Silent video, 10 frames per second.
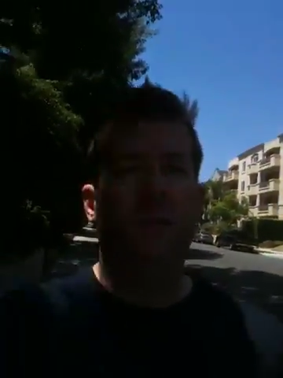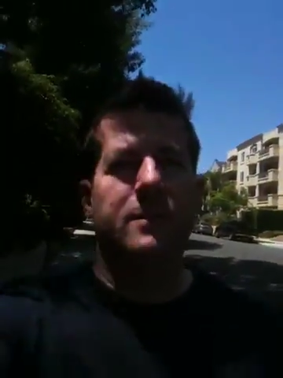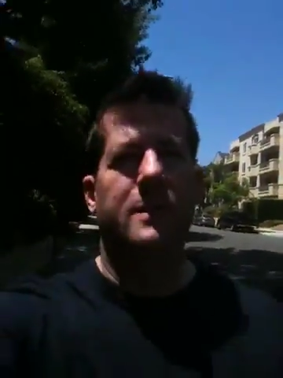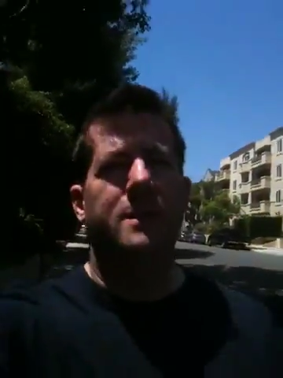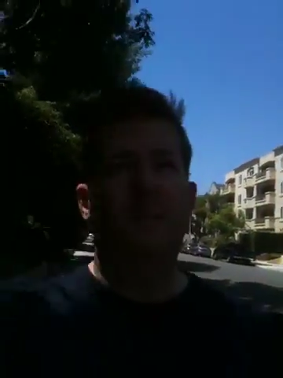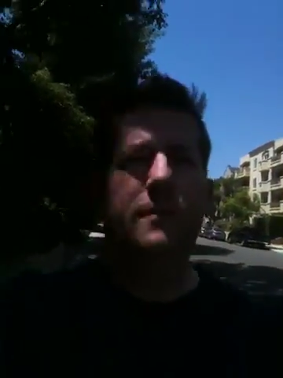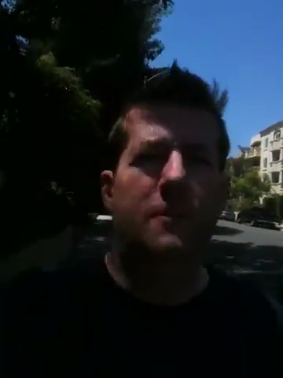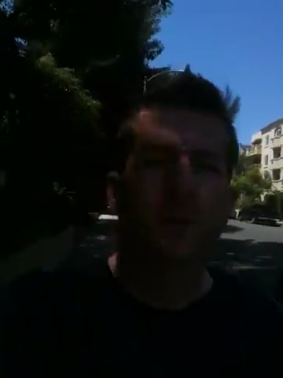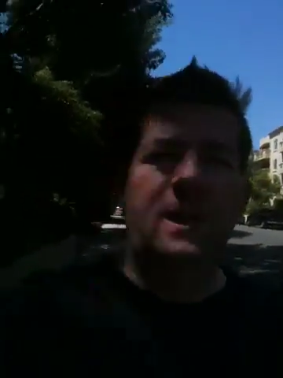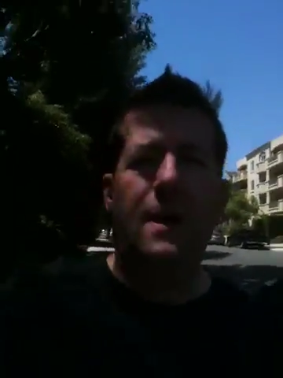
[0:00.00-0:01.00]
or at least the
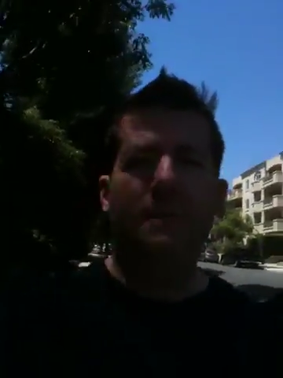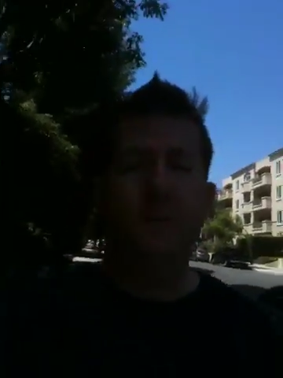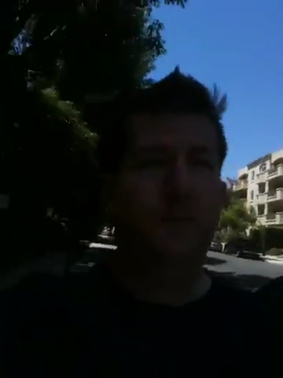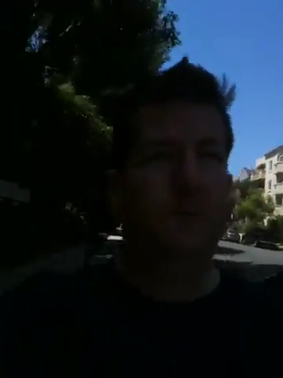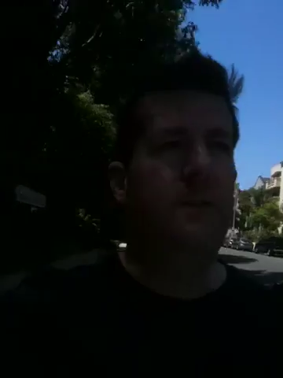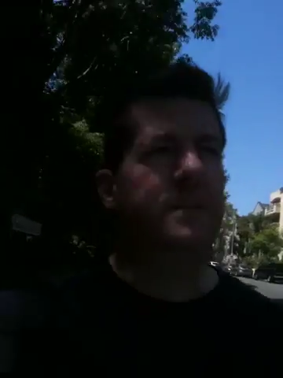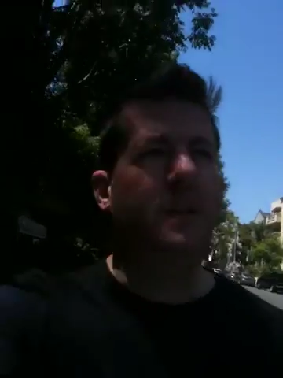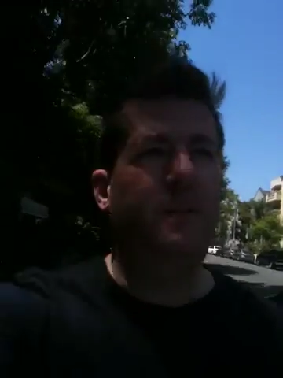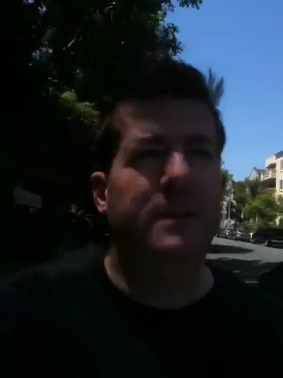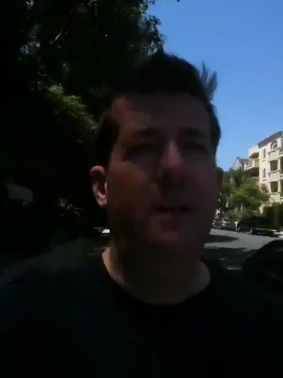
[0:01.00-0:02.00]
first half of Series
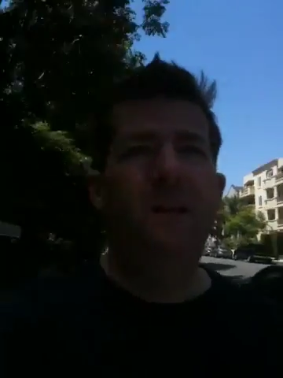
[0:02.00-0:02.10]
7.